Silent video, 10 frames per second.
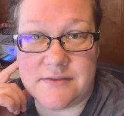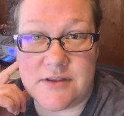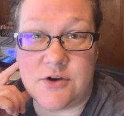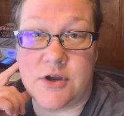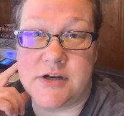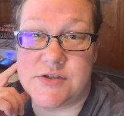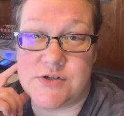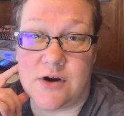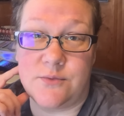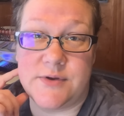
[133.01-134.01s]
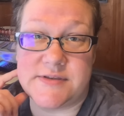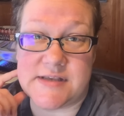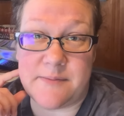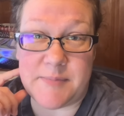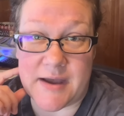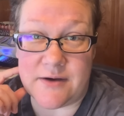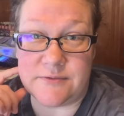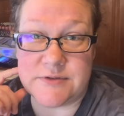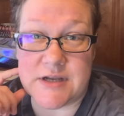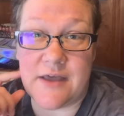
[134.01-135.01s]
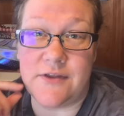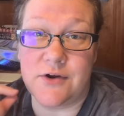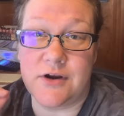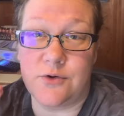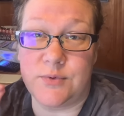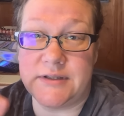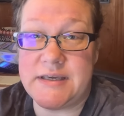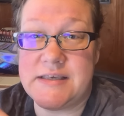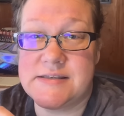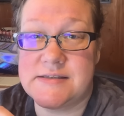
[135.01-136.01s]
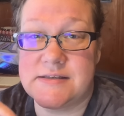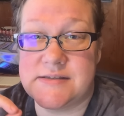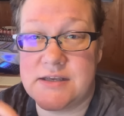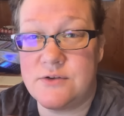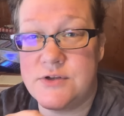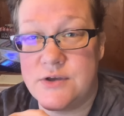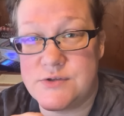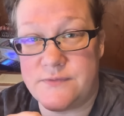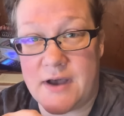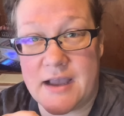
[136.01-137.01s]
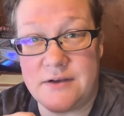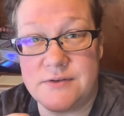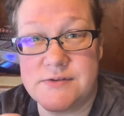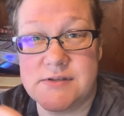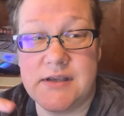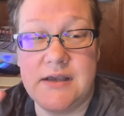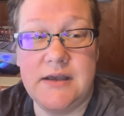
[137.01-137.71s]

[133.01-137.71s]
that they're going to start with Zepbound and they're going to release single dose vials